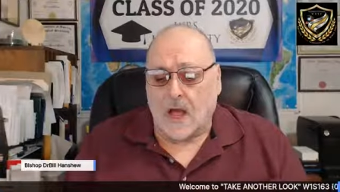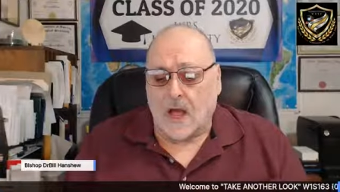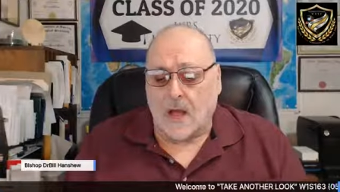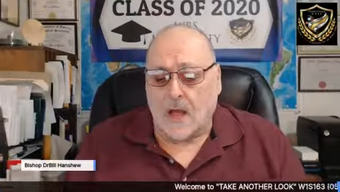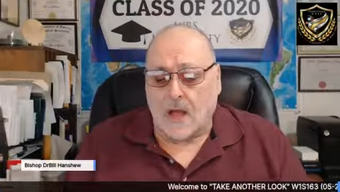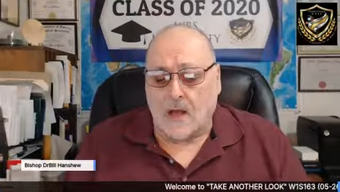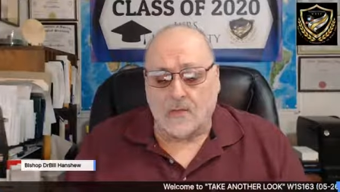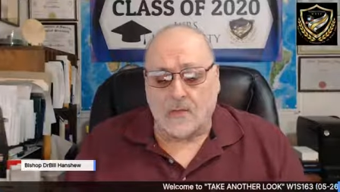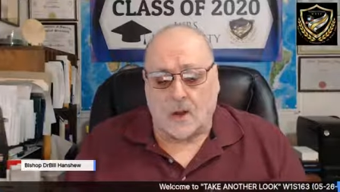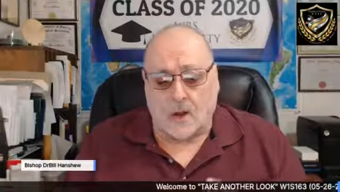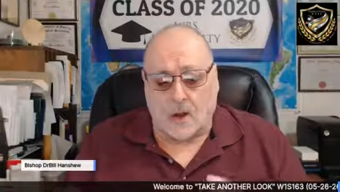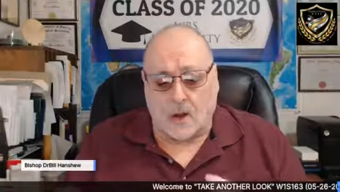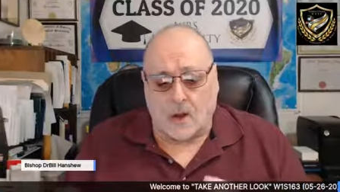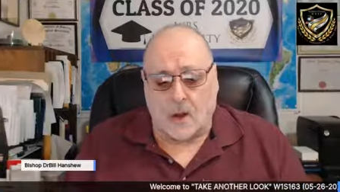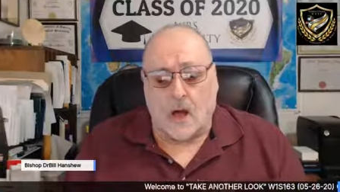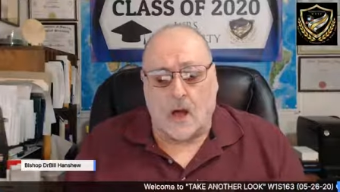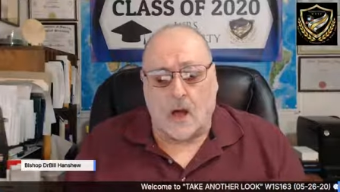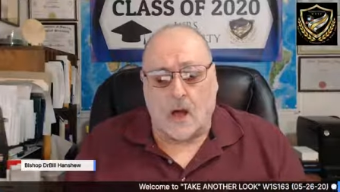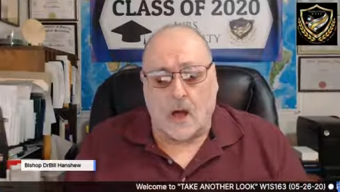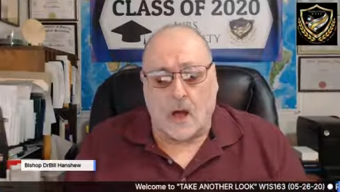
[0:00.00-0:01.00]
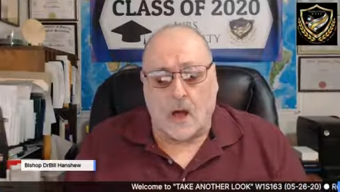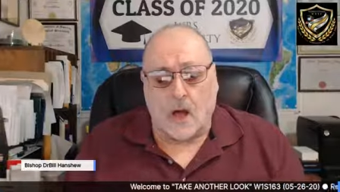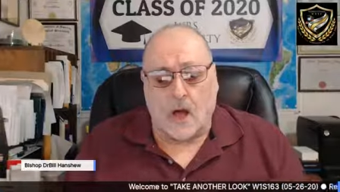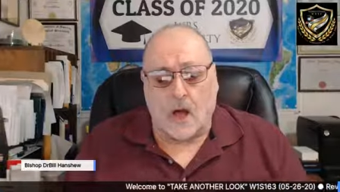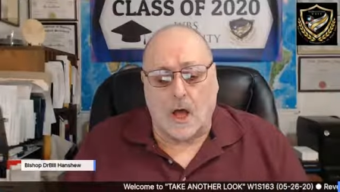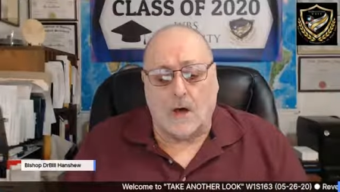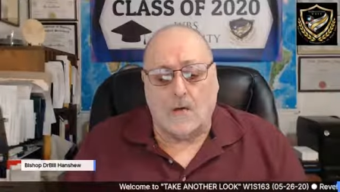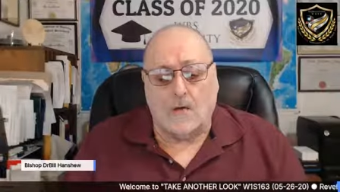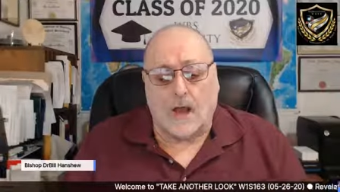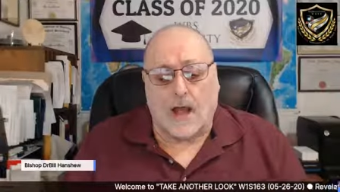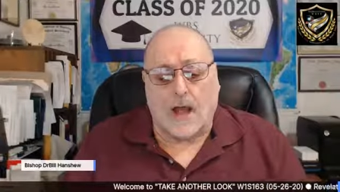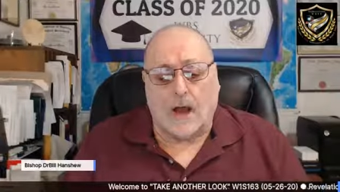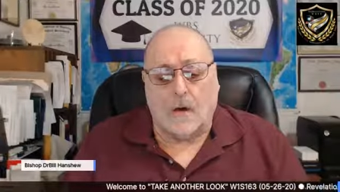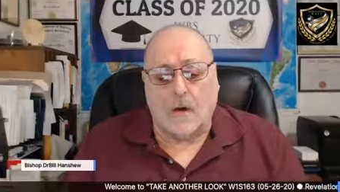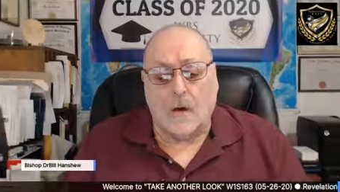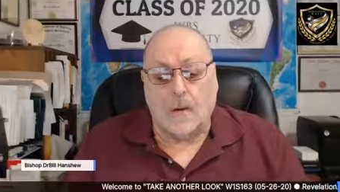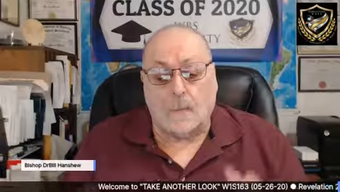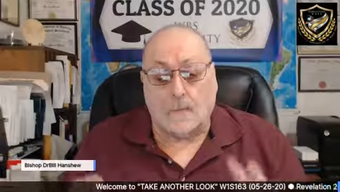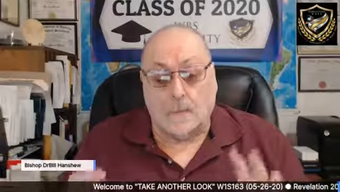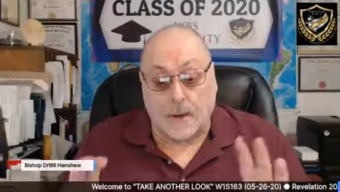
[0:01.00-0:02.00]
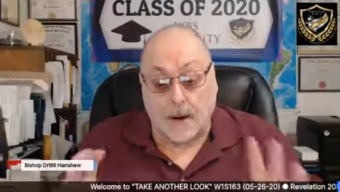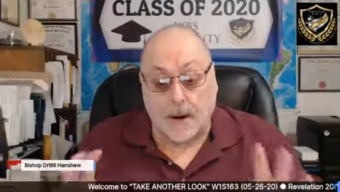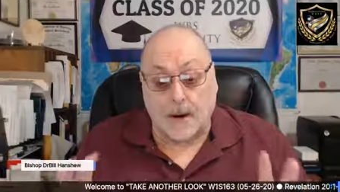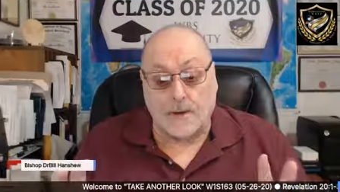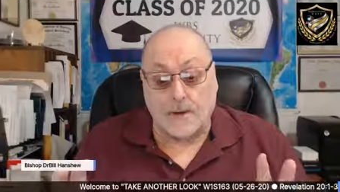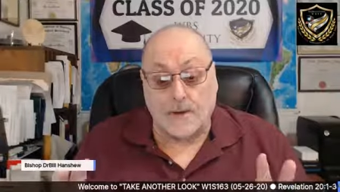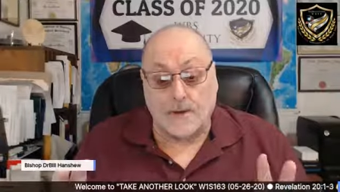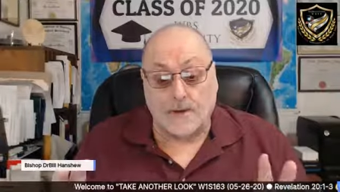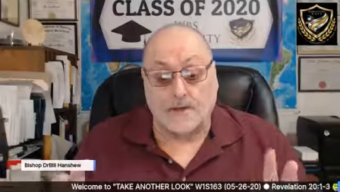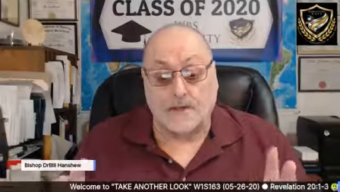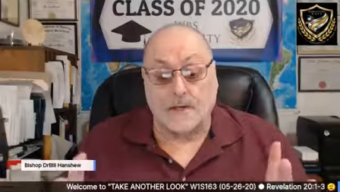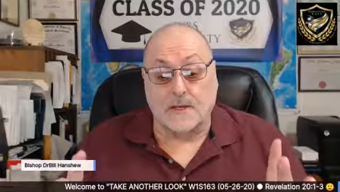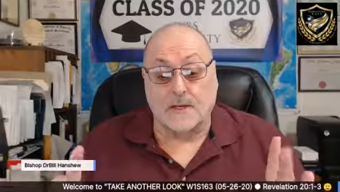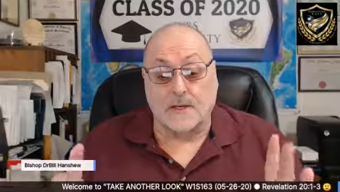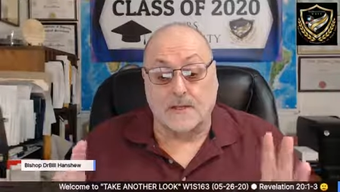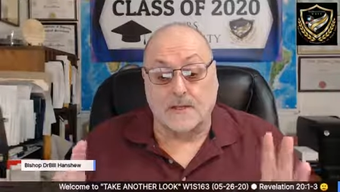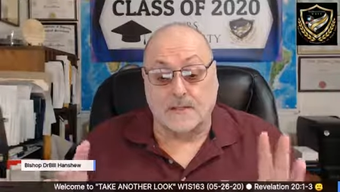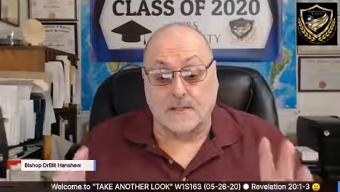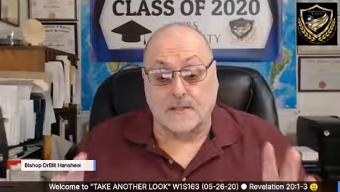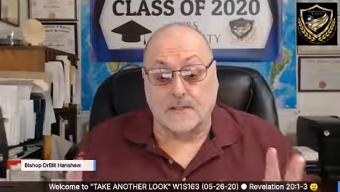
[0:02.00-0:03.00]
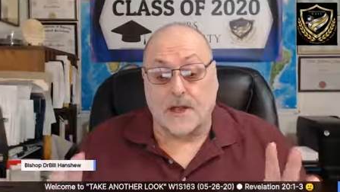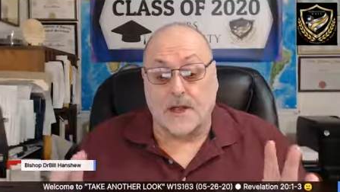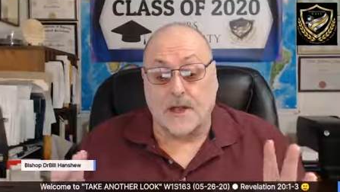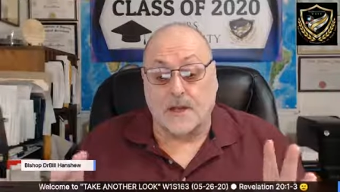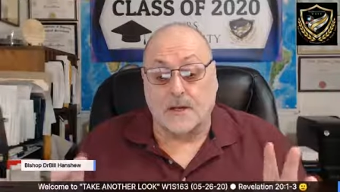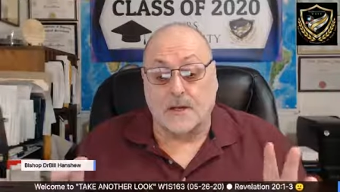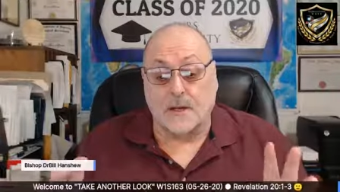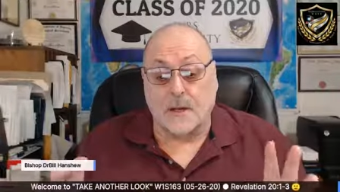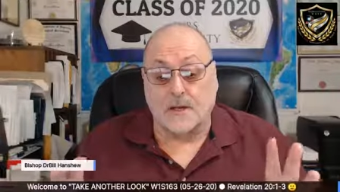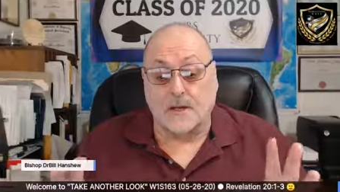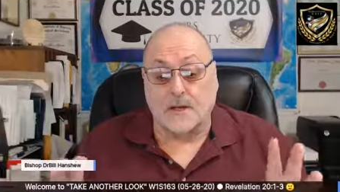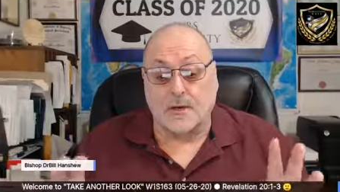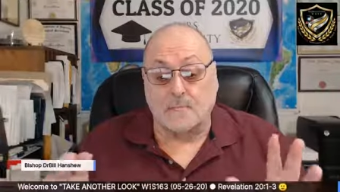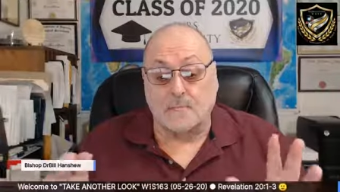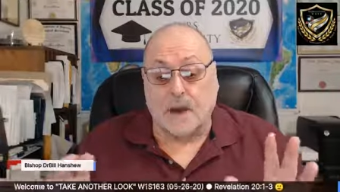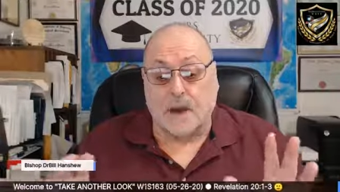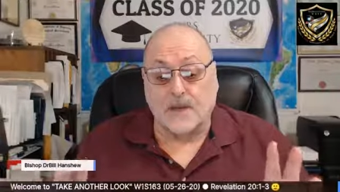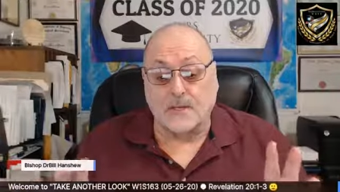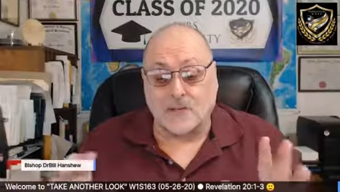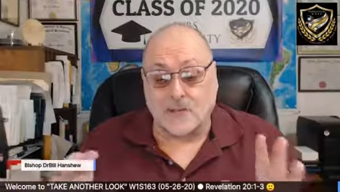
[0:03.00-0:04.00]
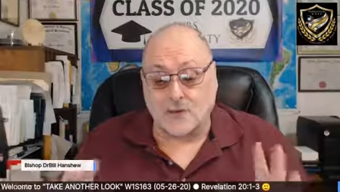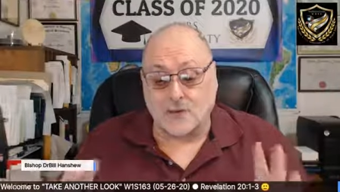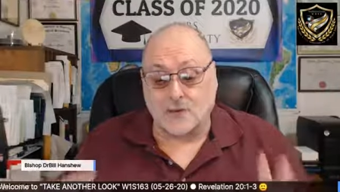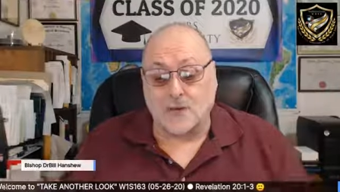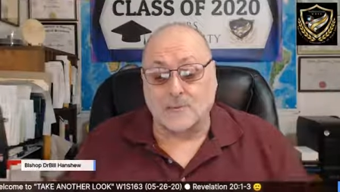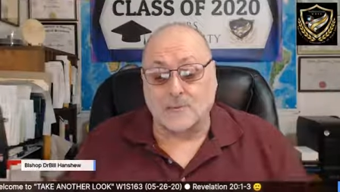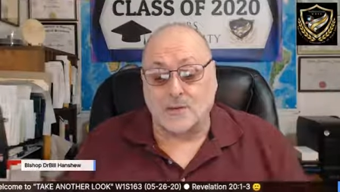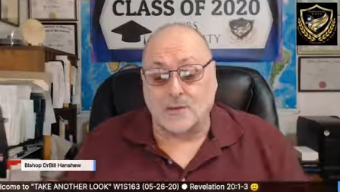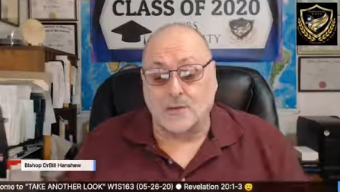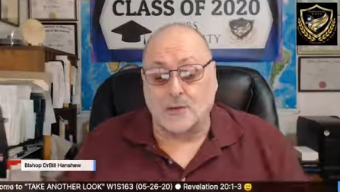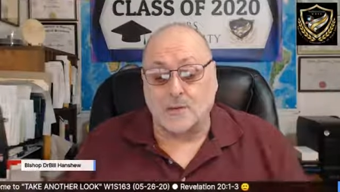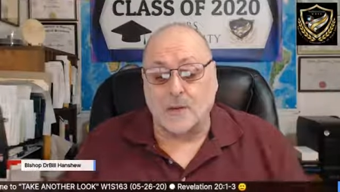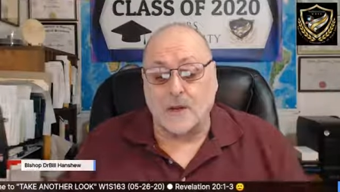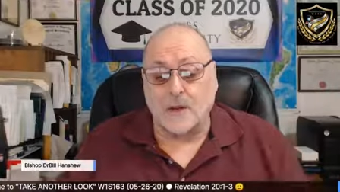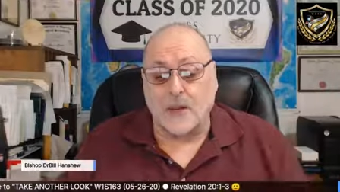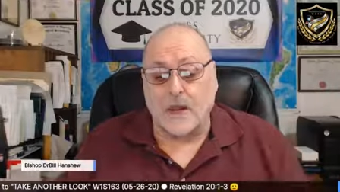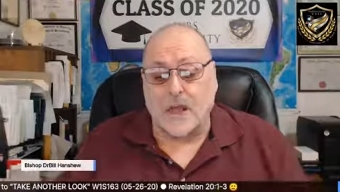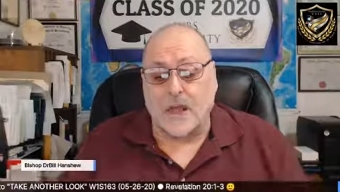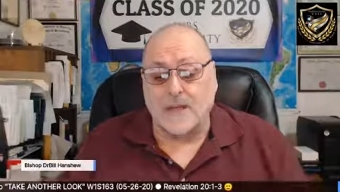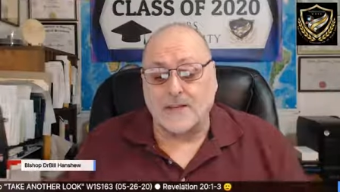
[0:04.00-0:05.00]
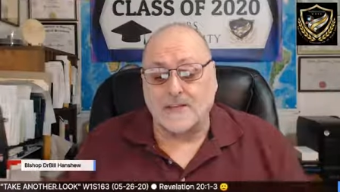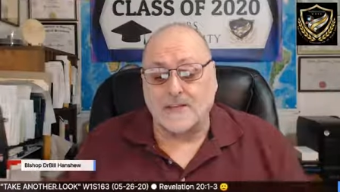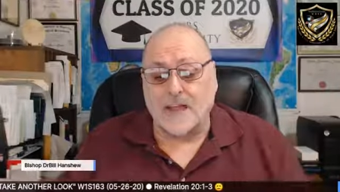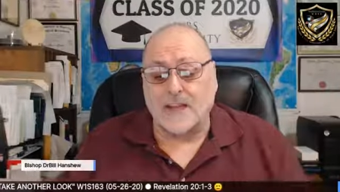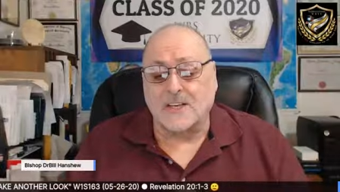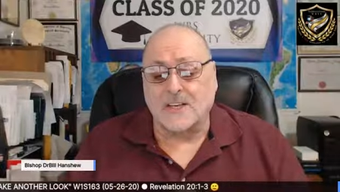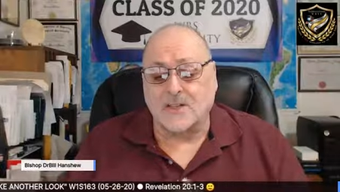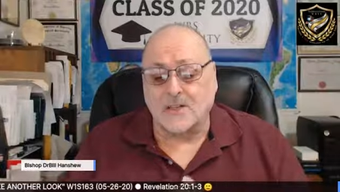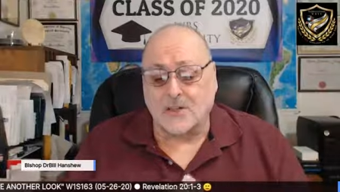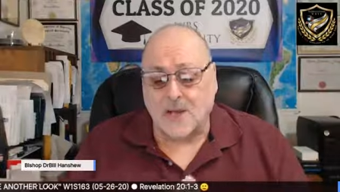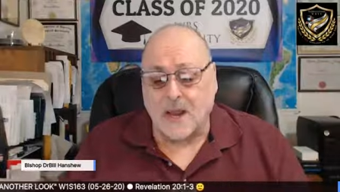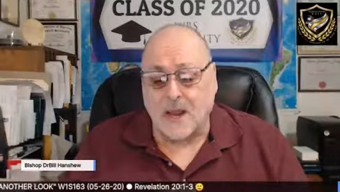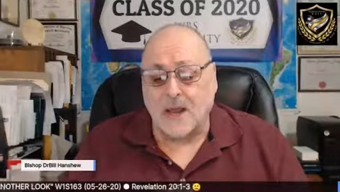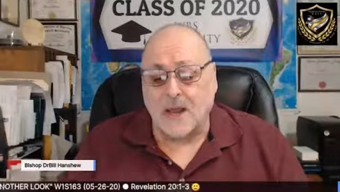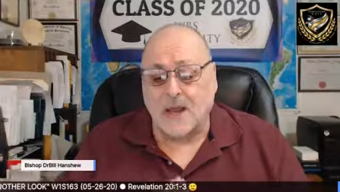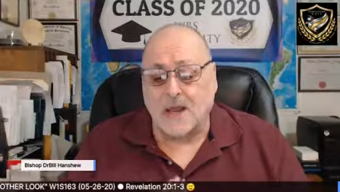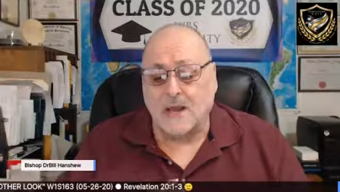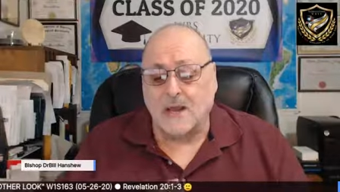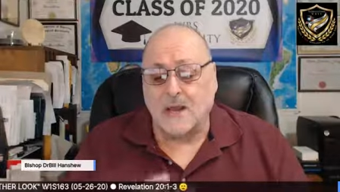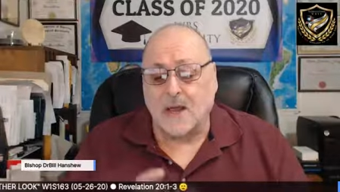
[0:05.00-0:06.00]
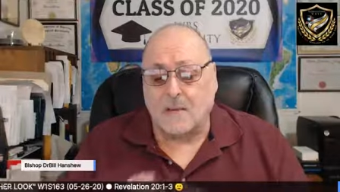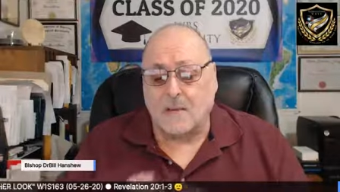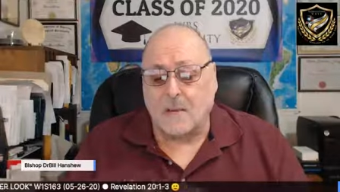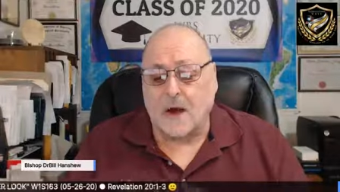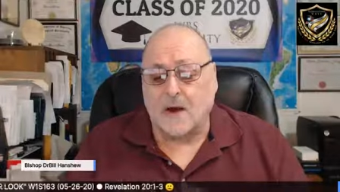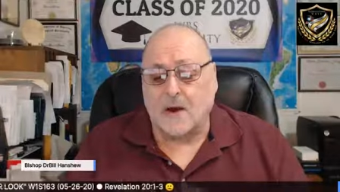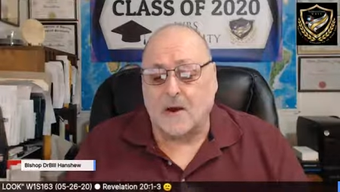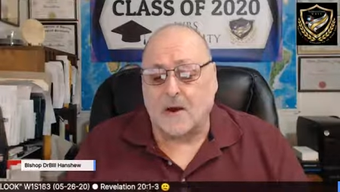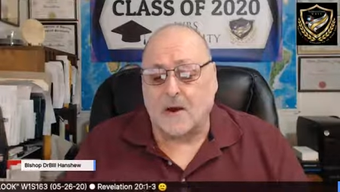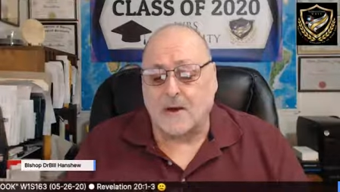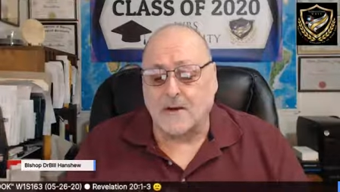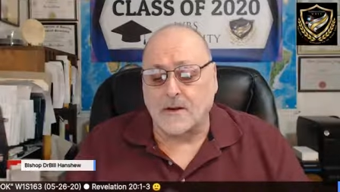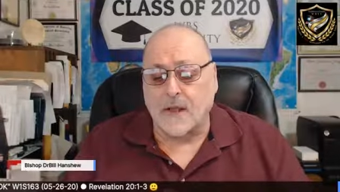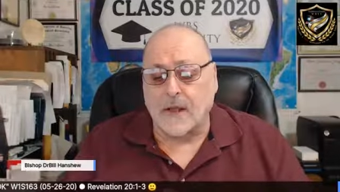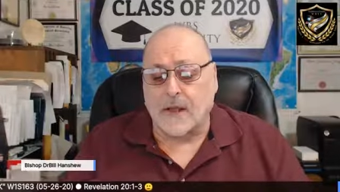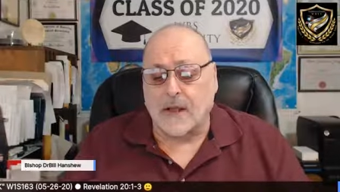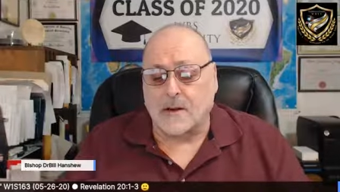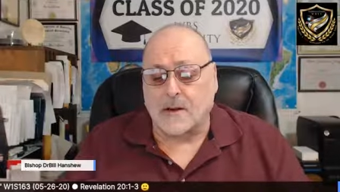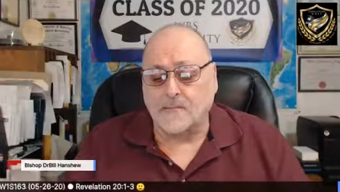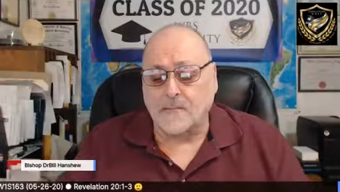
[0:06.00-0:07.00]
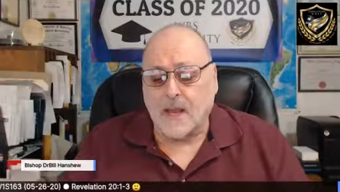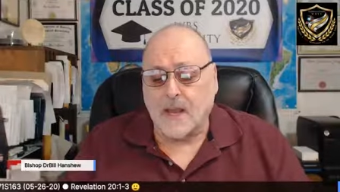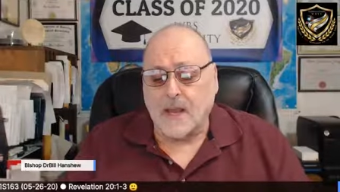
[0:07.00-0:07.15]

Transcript: Uh, the law of our parents is said by scripture to be as a chain about our neck.